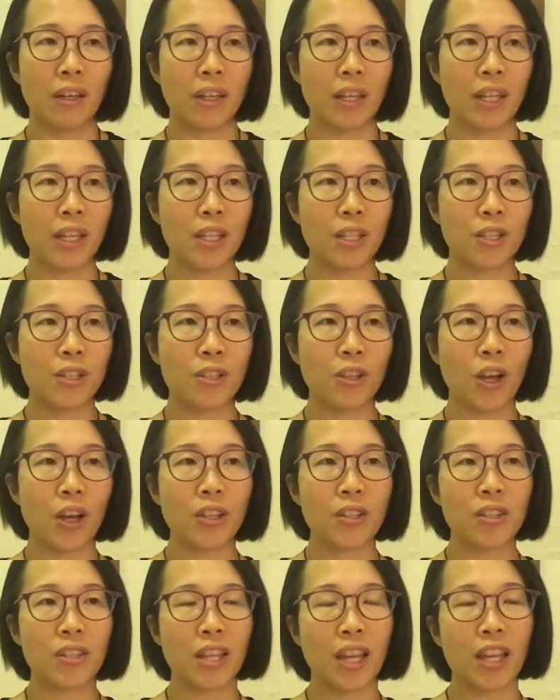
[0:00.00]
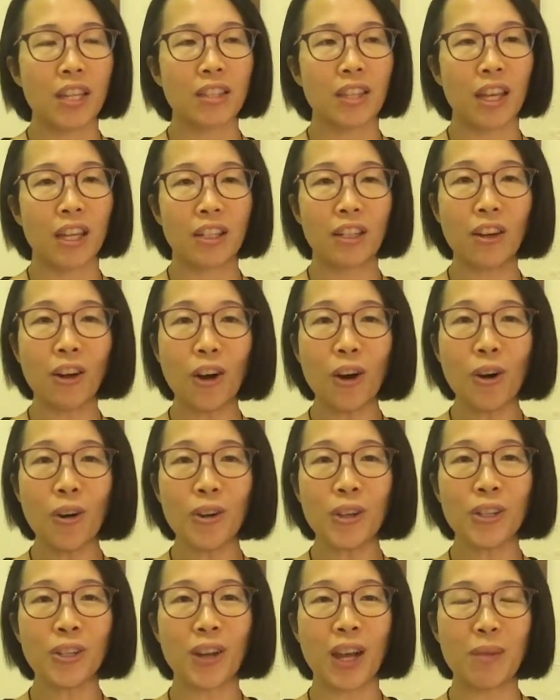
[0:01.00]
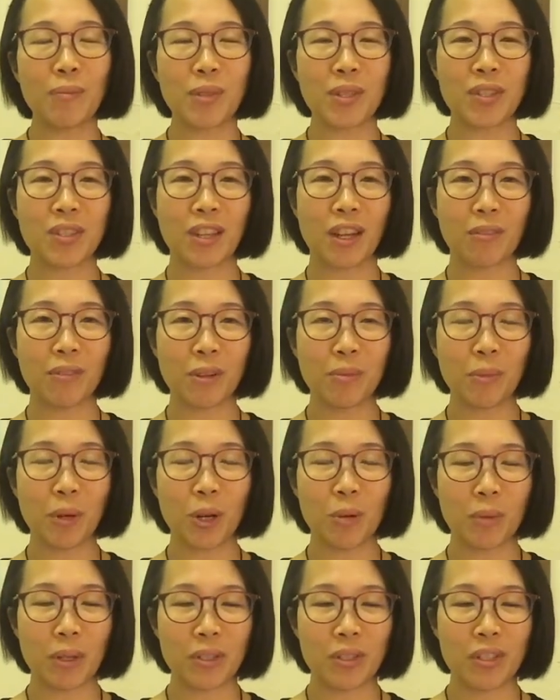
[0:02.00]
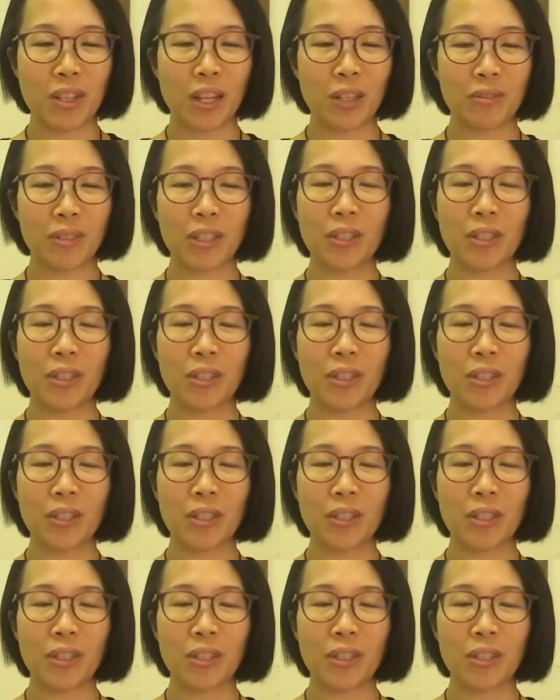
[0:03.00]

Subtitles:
it is not saying that, oh, I'm discovering more about self and